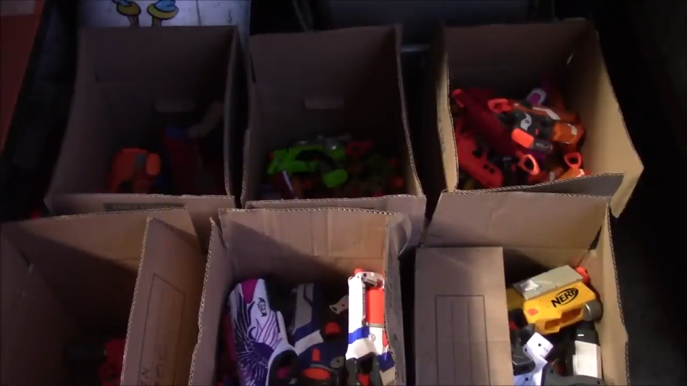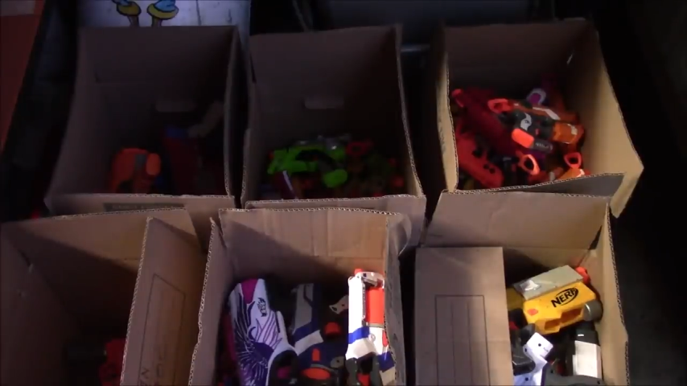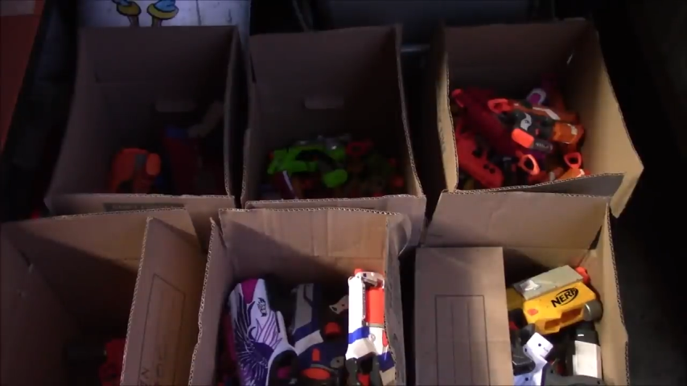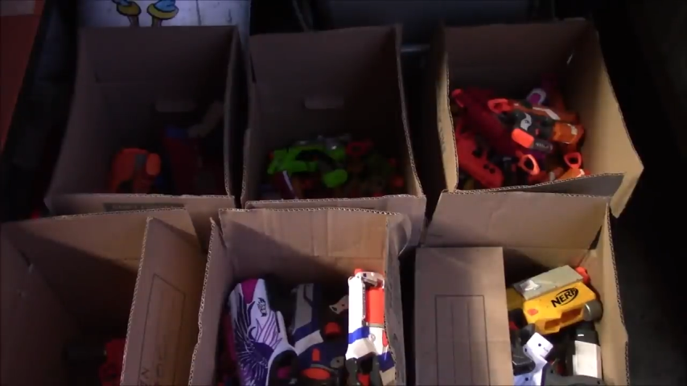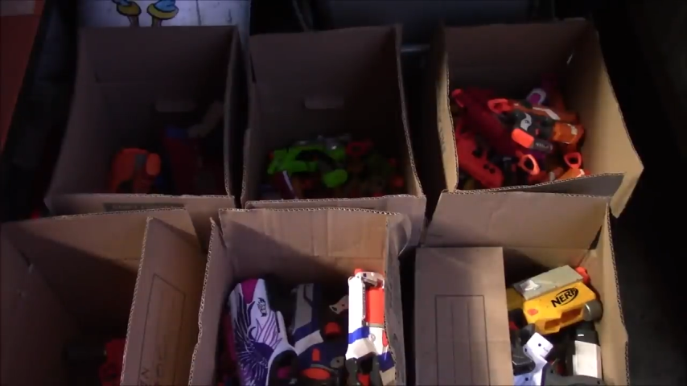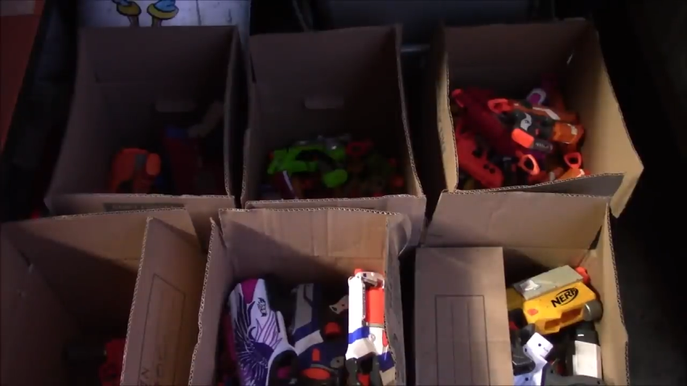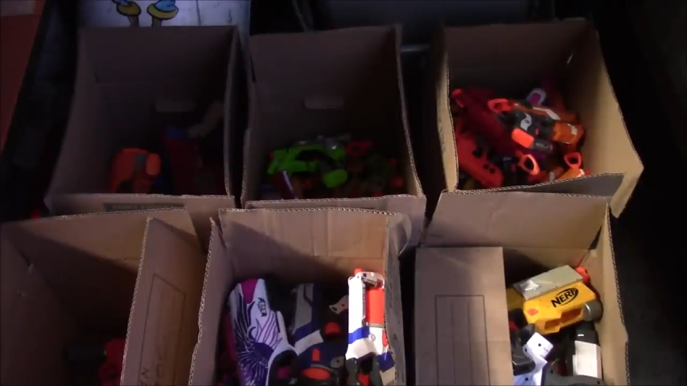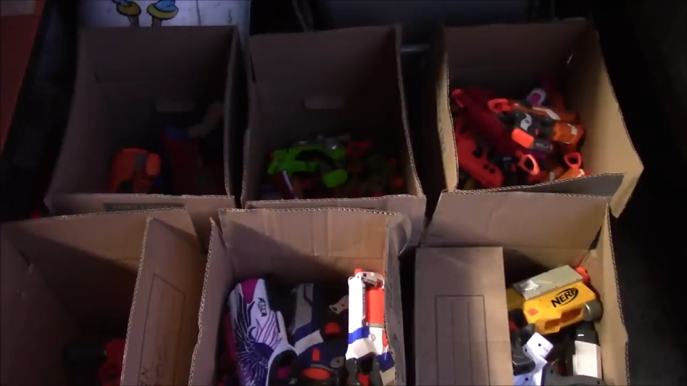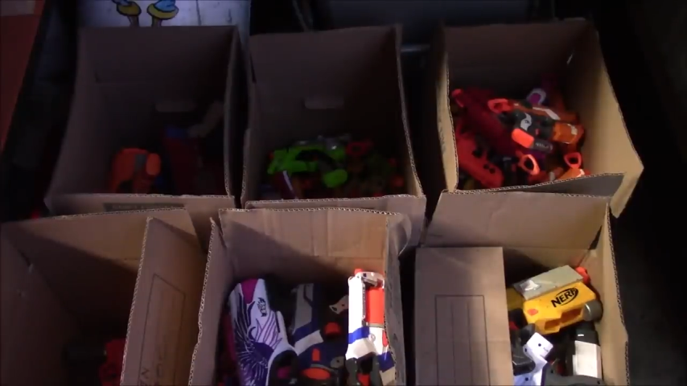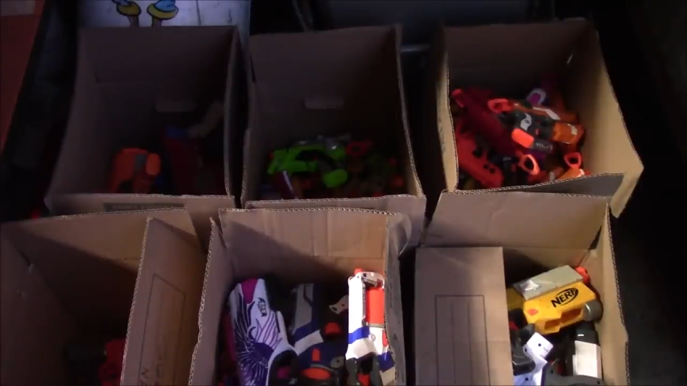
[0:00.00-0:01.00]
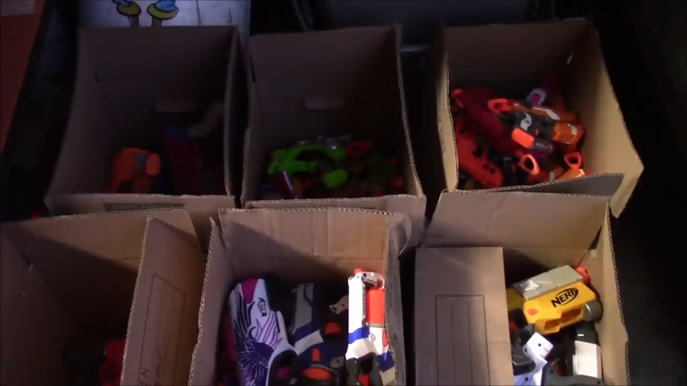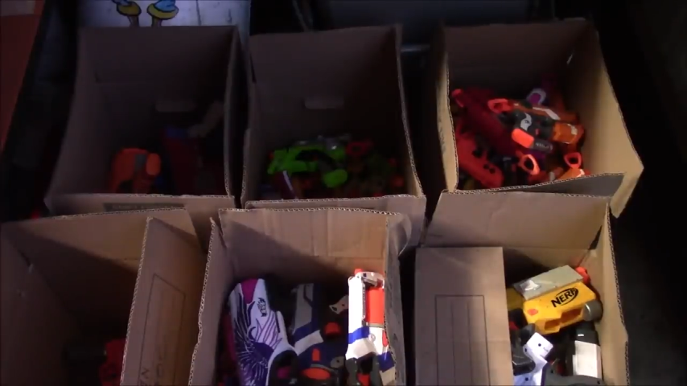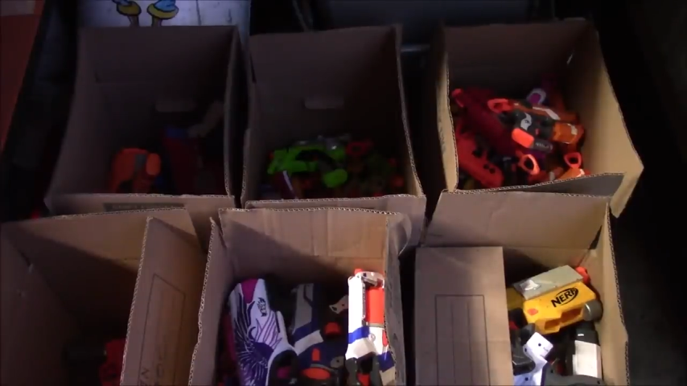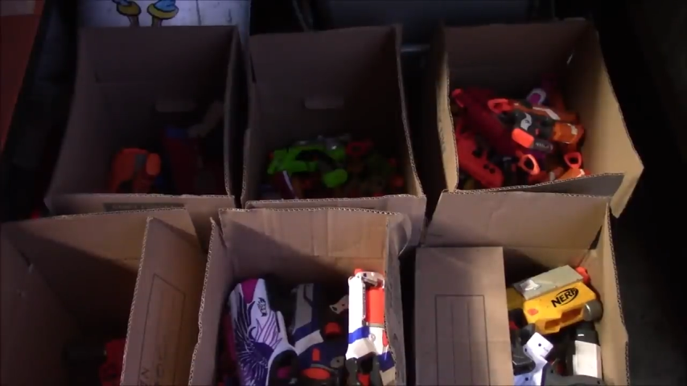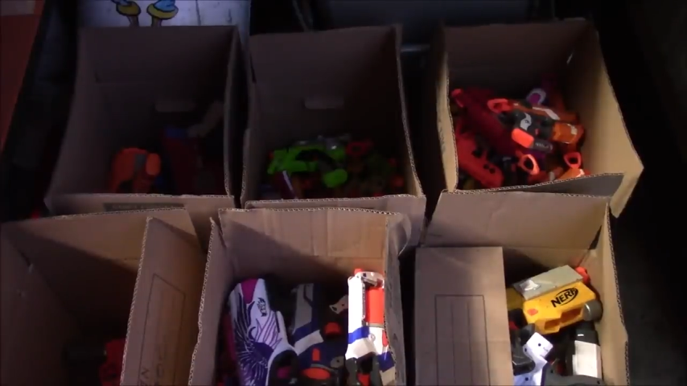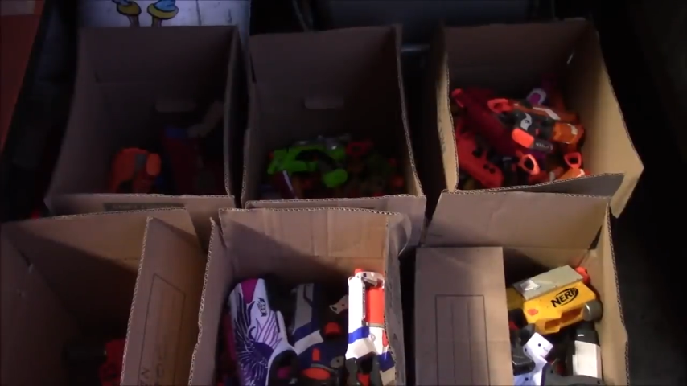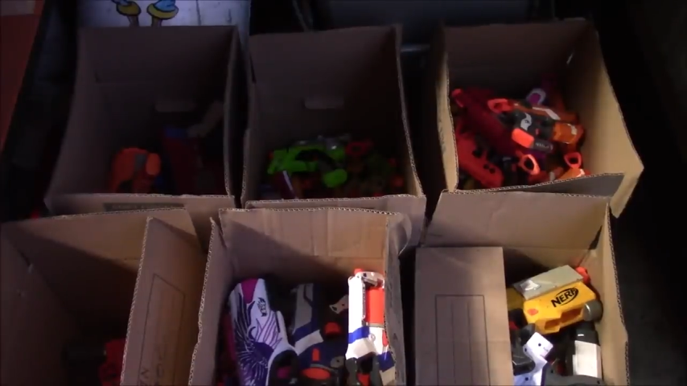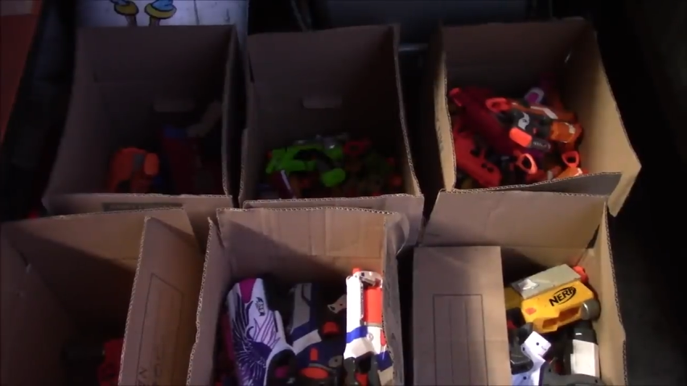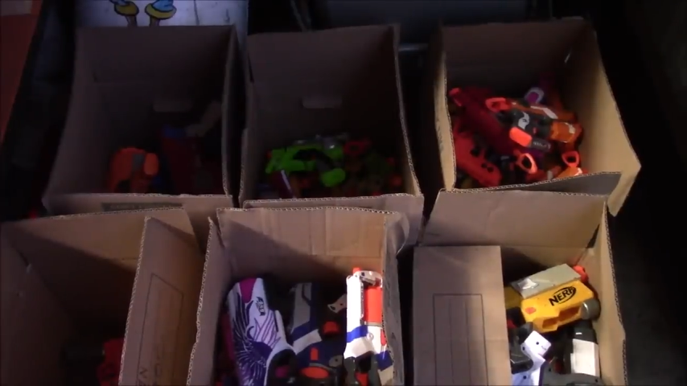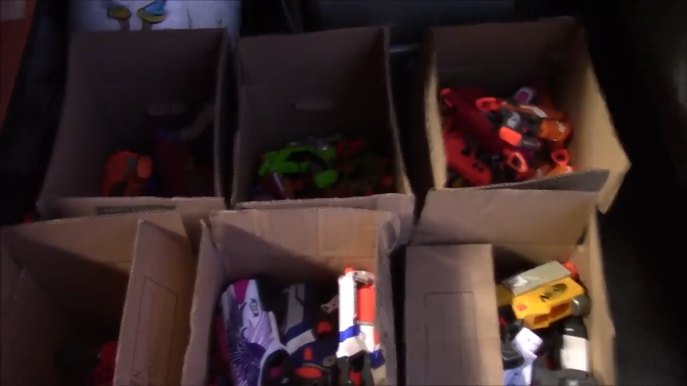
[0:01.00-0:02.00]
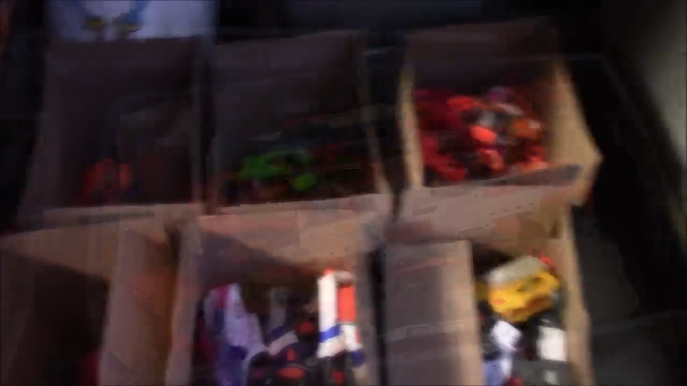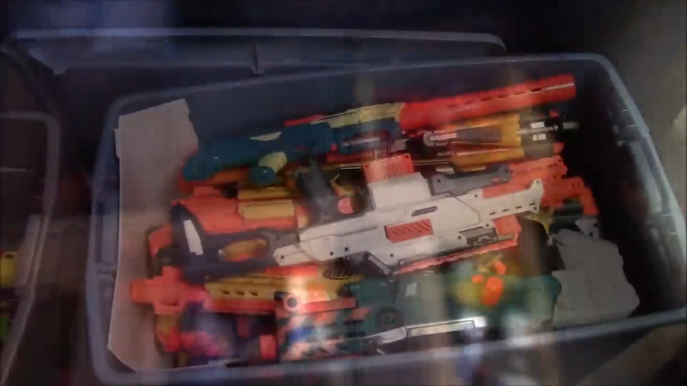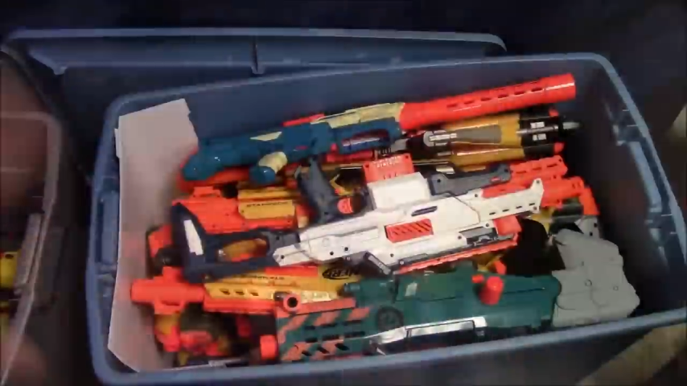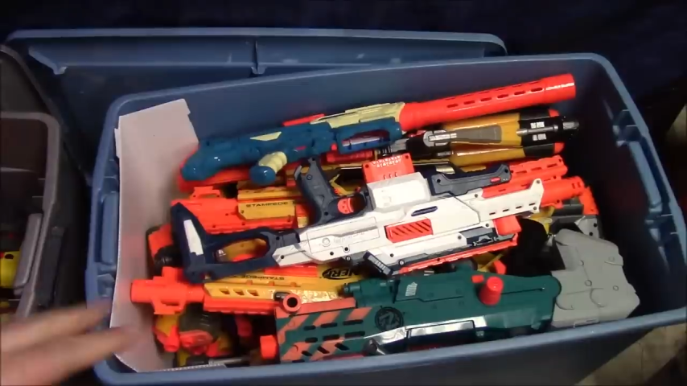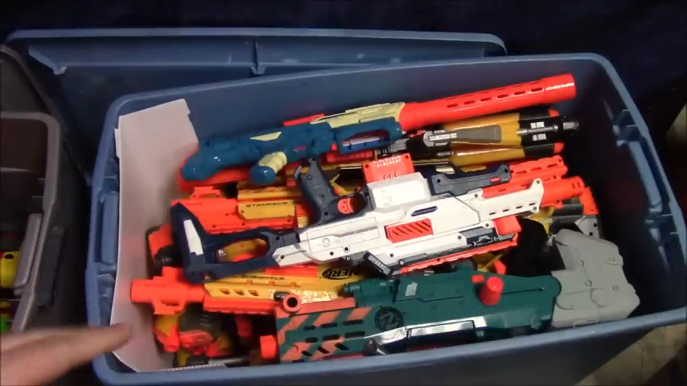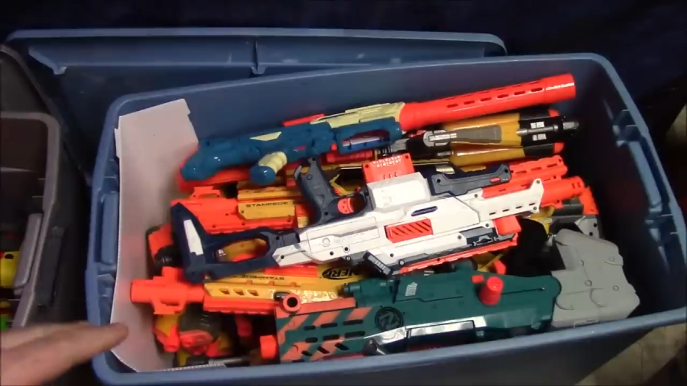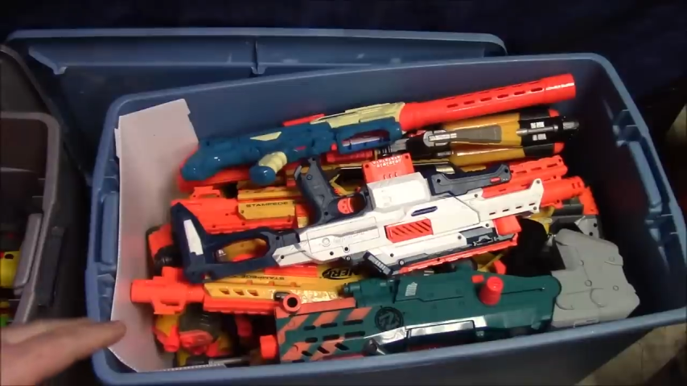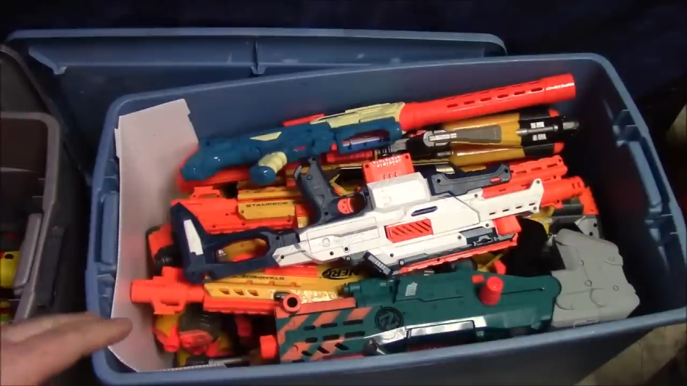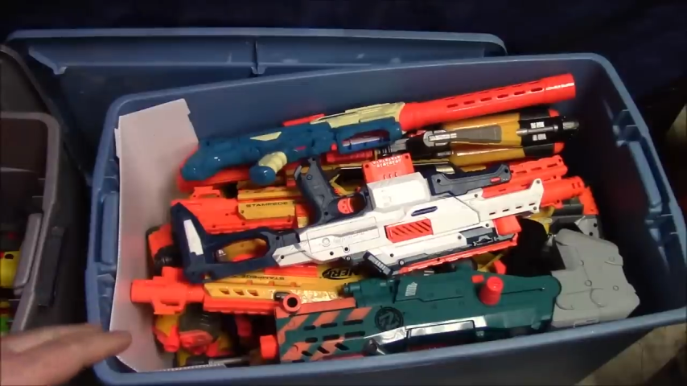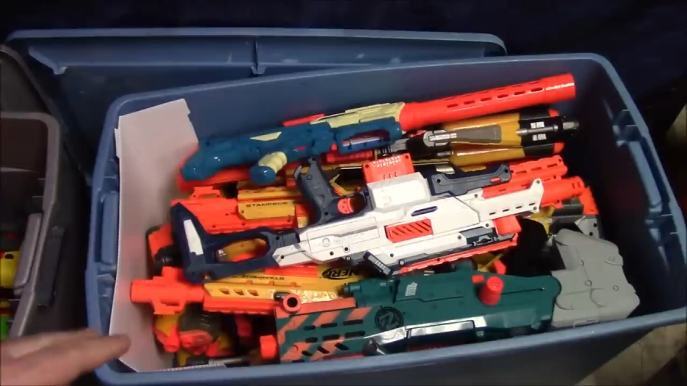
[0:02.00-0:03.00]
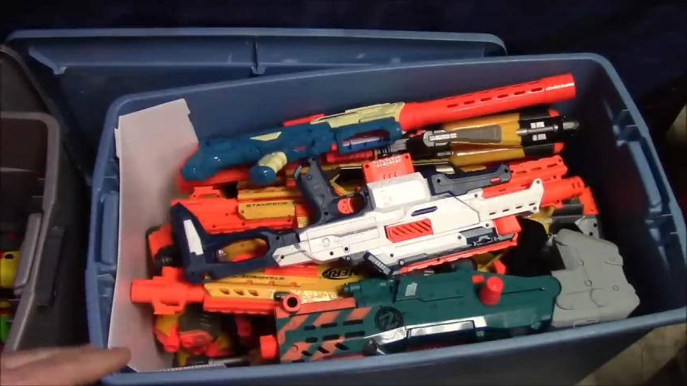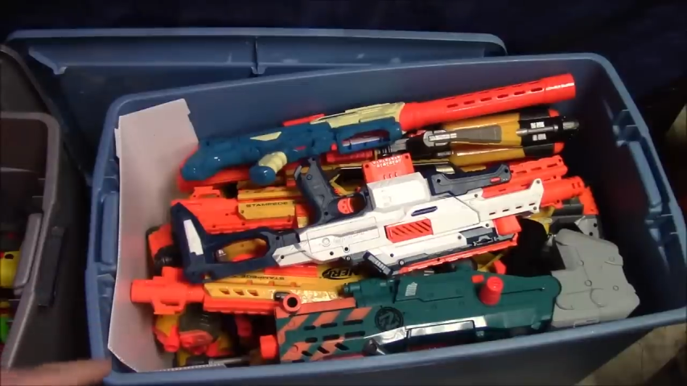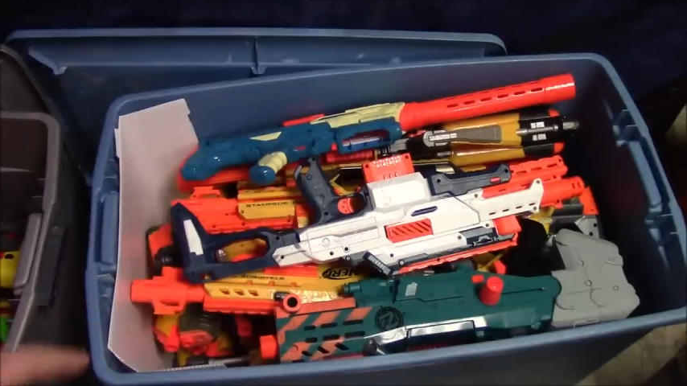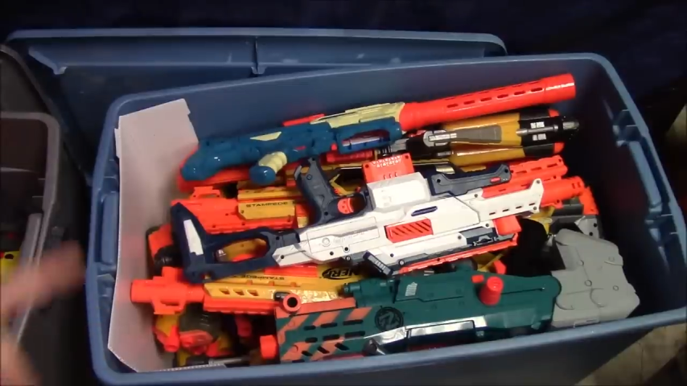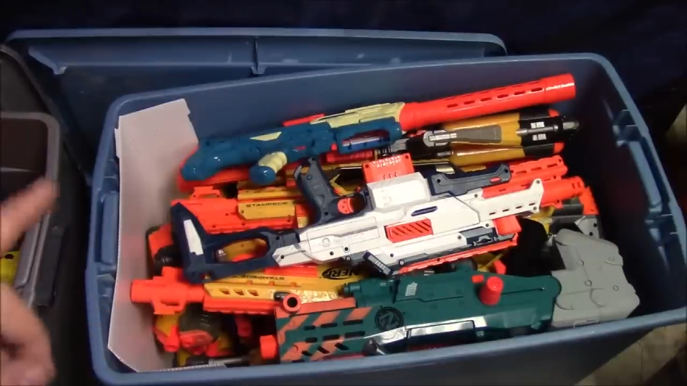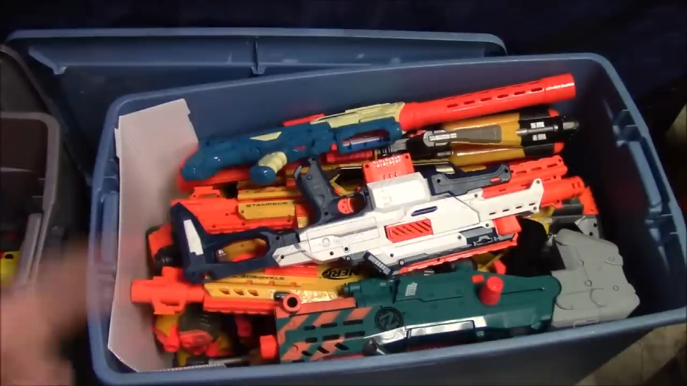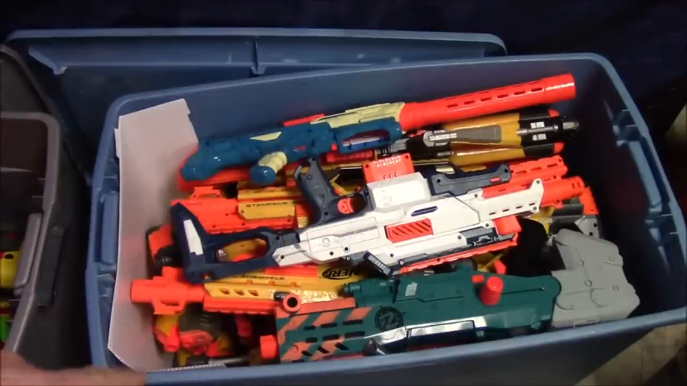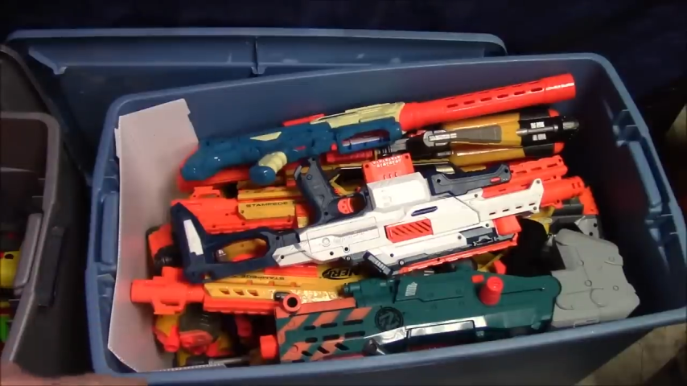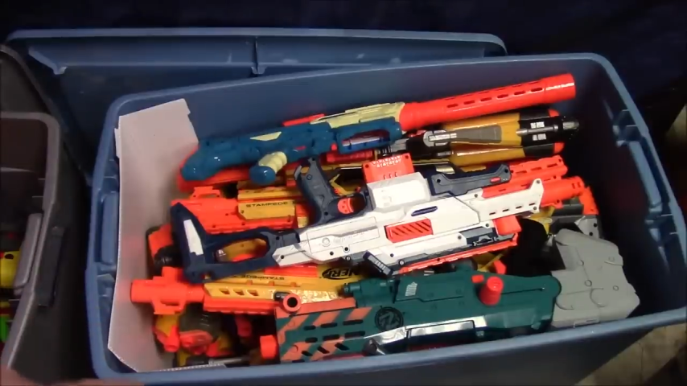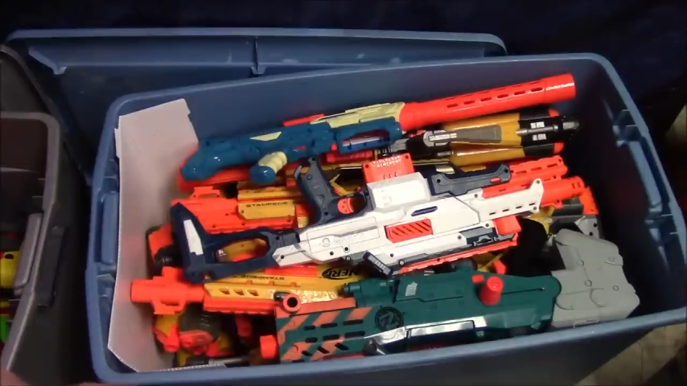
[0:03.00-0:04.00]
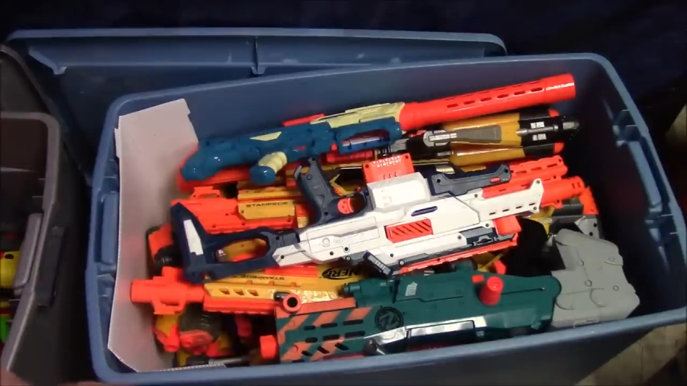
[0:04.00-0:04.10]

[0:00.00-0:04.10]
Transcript: (no speaker visible)